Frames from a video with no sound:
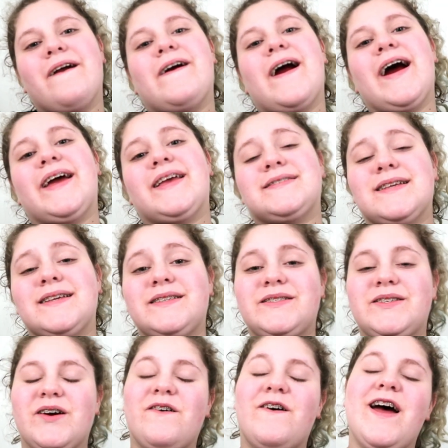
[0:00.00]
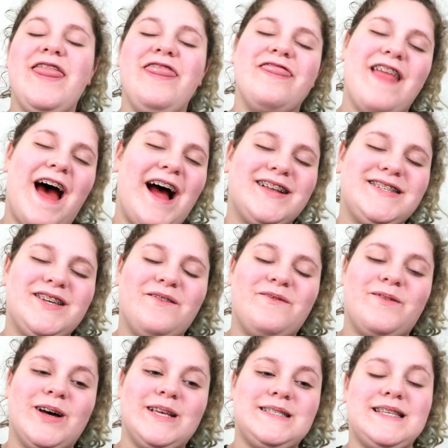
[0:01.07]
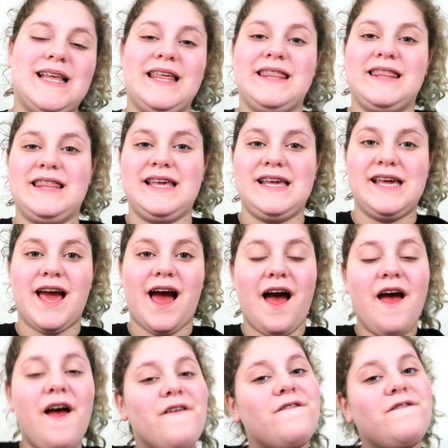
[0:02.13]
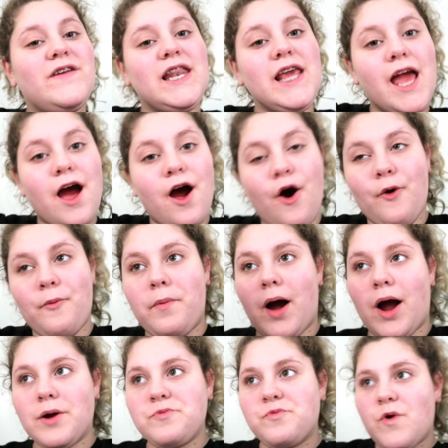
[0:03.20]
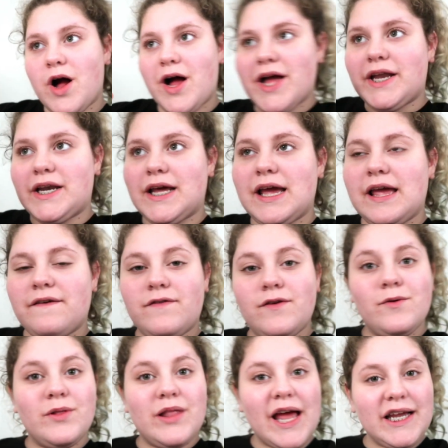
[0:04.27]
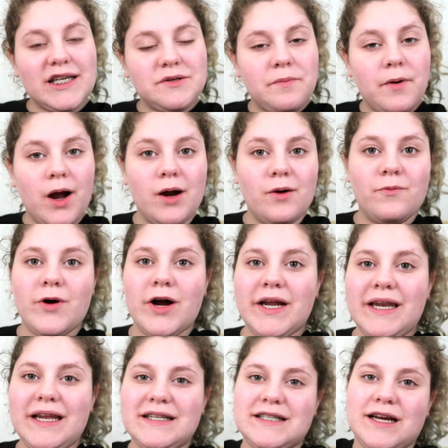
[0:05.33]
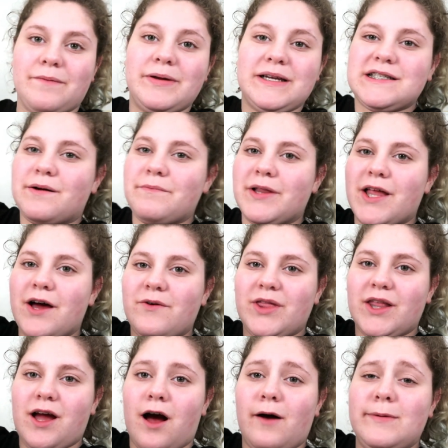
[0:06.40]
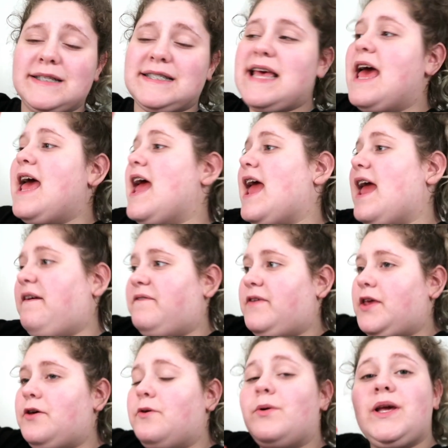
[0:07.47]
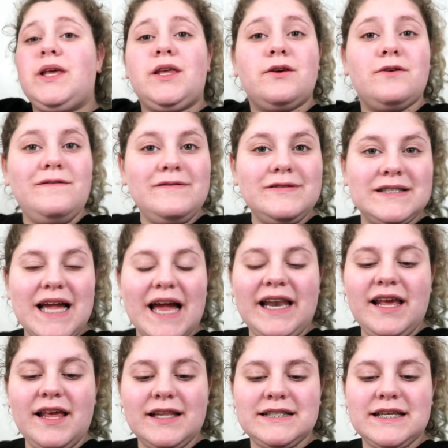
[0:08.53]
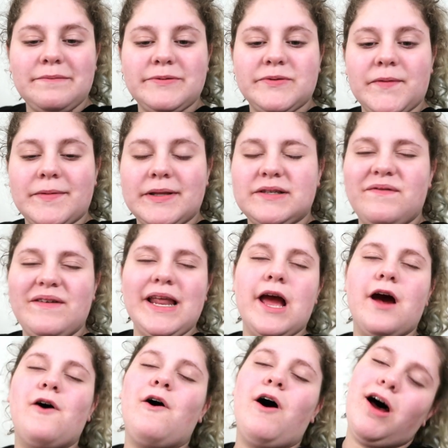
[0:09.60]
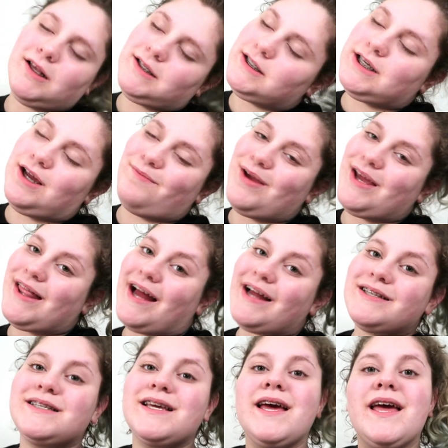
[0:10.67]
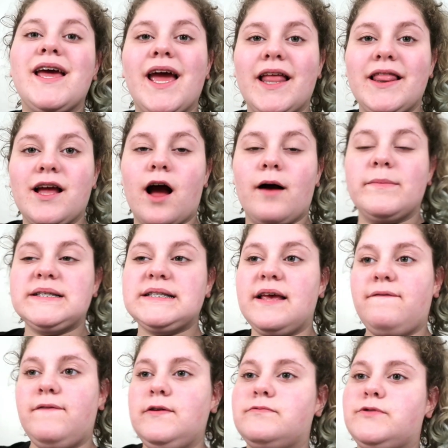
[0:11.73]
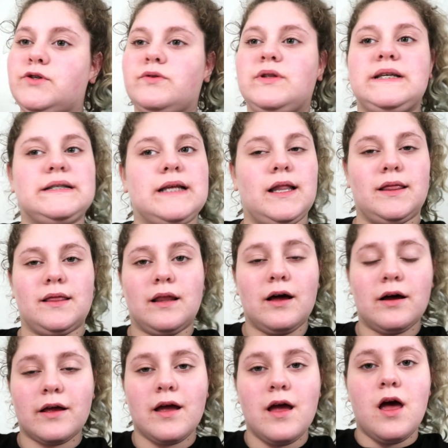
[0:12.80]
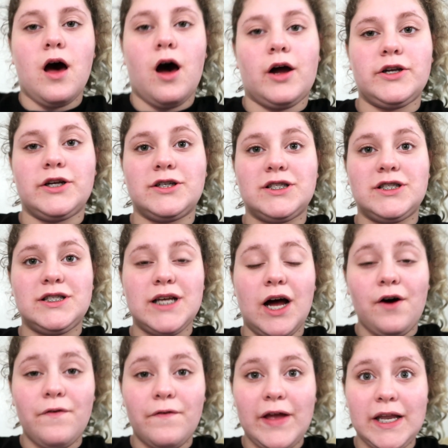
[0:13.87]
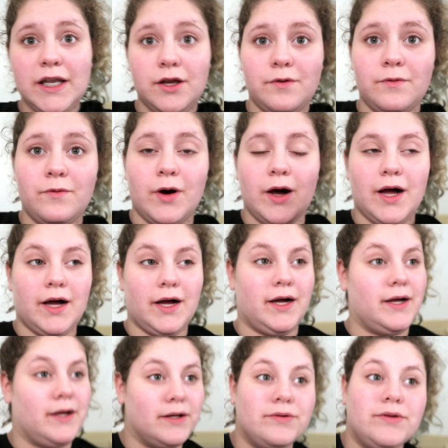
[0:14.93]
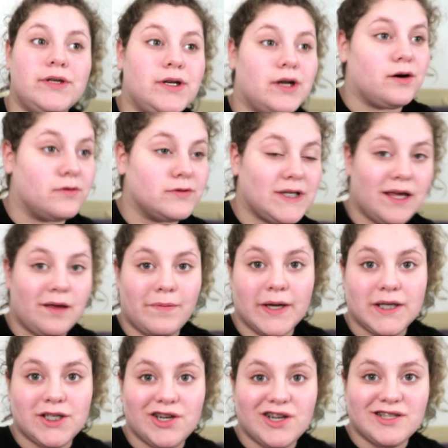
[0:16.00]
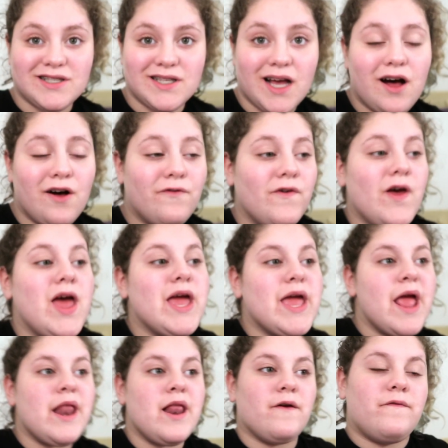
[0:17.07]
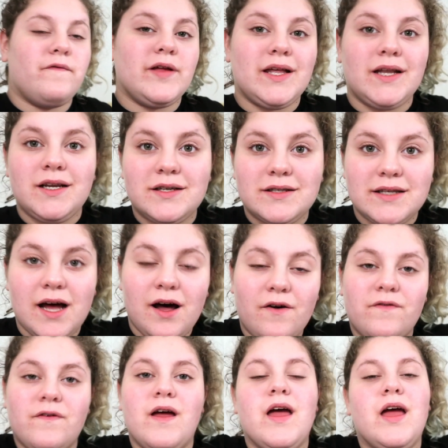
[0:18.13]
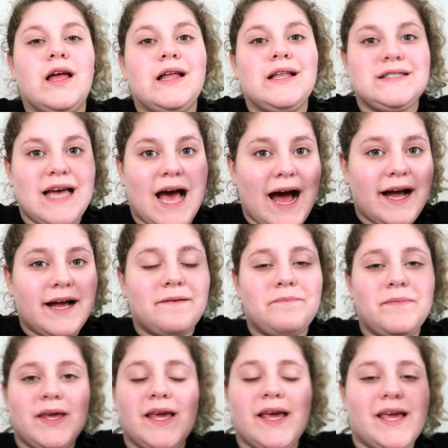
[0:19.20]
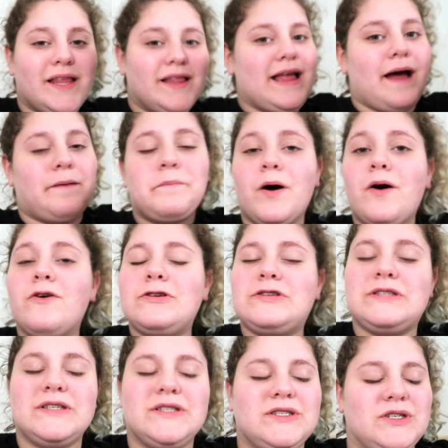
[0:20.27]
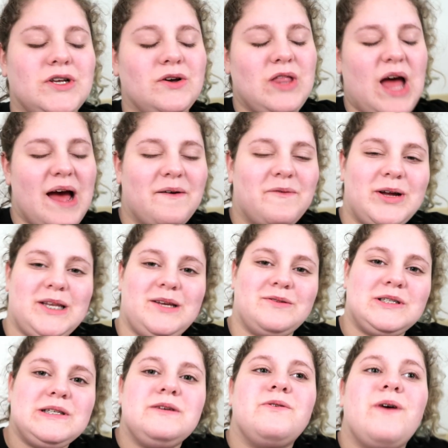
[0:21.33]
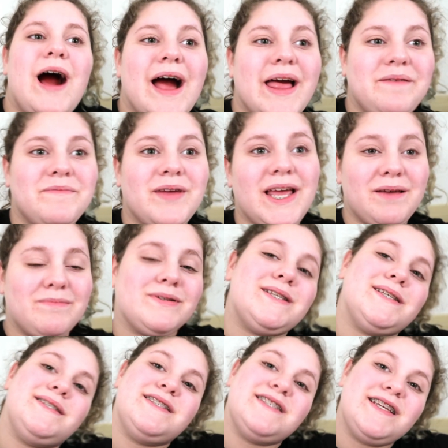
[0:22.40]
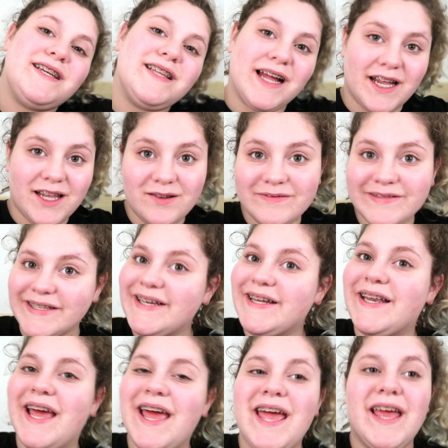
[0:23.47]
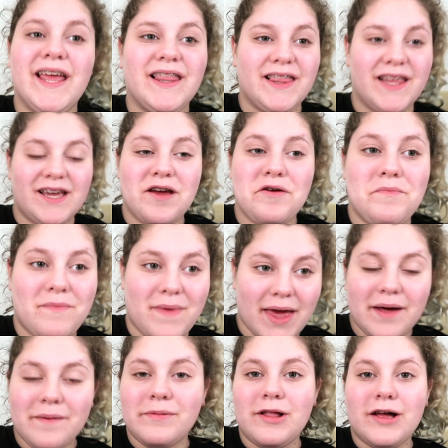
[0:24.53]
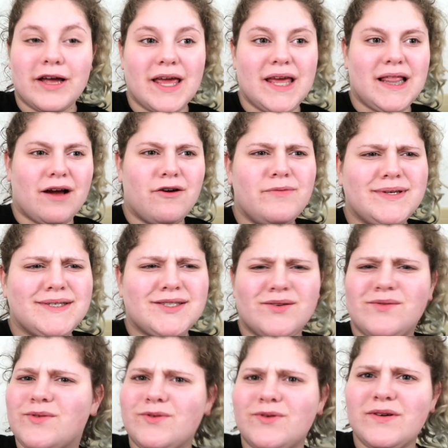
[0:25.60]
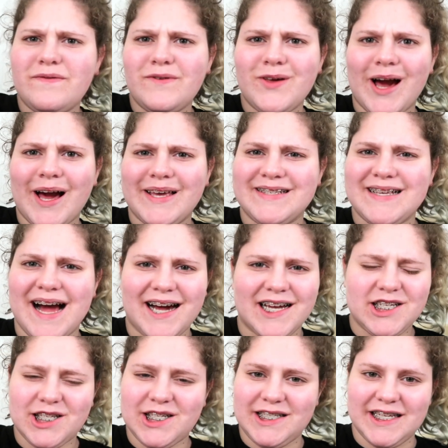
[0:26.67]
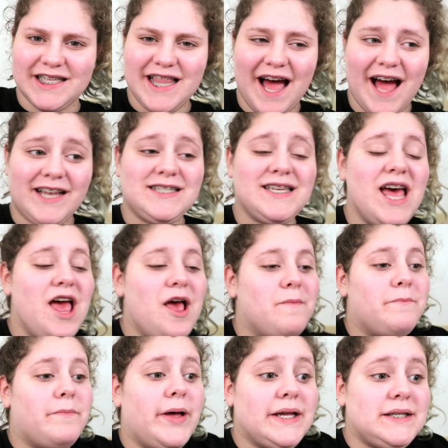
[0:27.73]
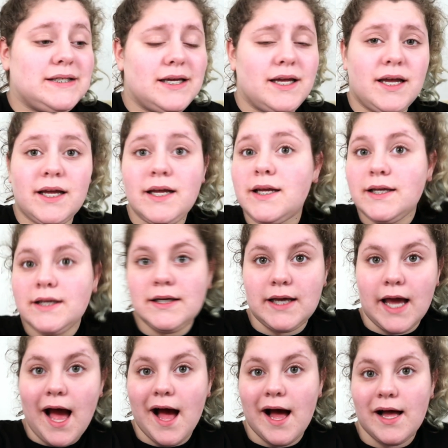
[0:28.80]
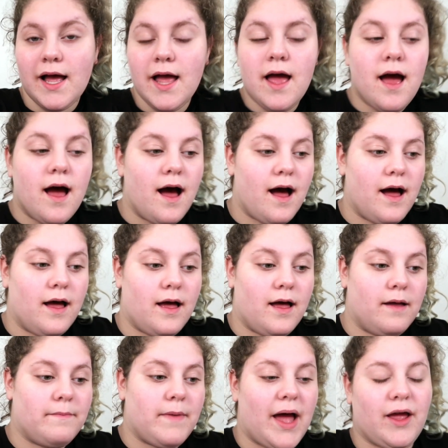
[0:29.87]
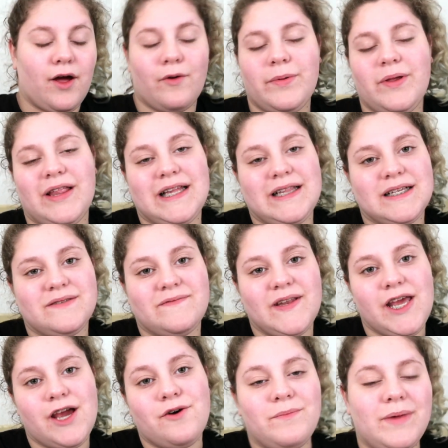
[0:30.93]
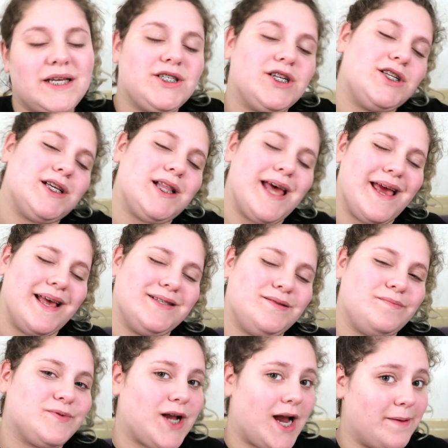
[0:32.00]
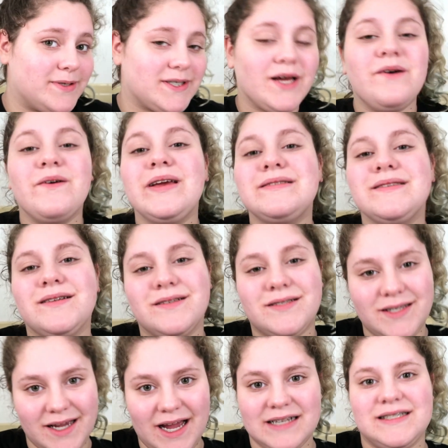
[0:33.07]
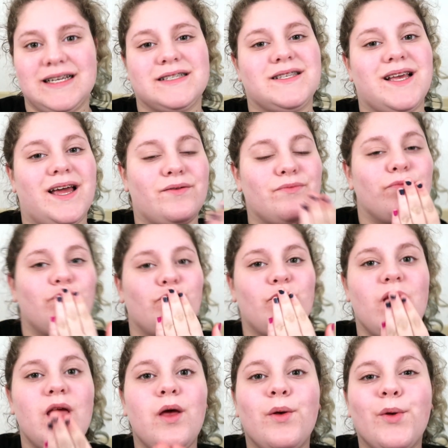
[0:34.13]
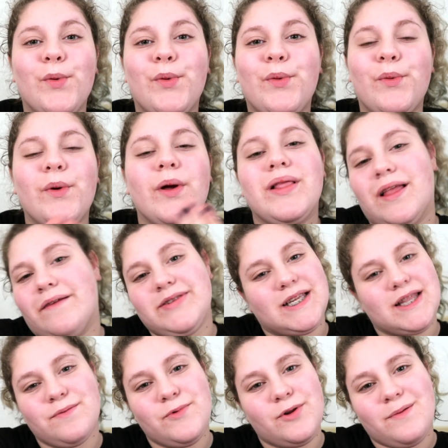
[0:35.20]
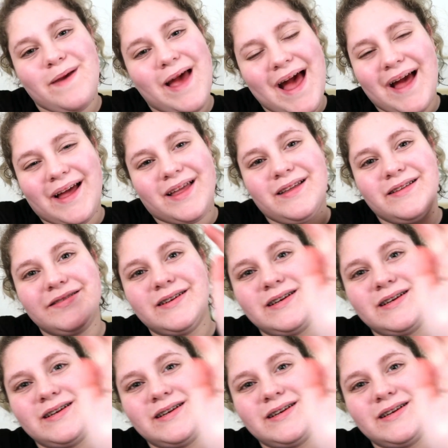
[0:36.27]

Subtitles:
Guys, so that was the video, part 1. If you liked part 1, tell me down below in the comments. If you used any of the tips from this video, also tell me that in the comments. If you do this look on yourself and you know, take a picture of yourself and you feeling yourself, tag me in that post so that when you do, I'm able to see that you did the makeup look, and that would be so cool if you guys actually did that. But yeah, I hope you liked this video. Make sure to like and subscribe as always, and I'll see you guys next time. Love you to the moon and back.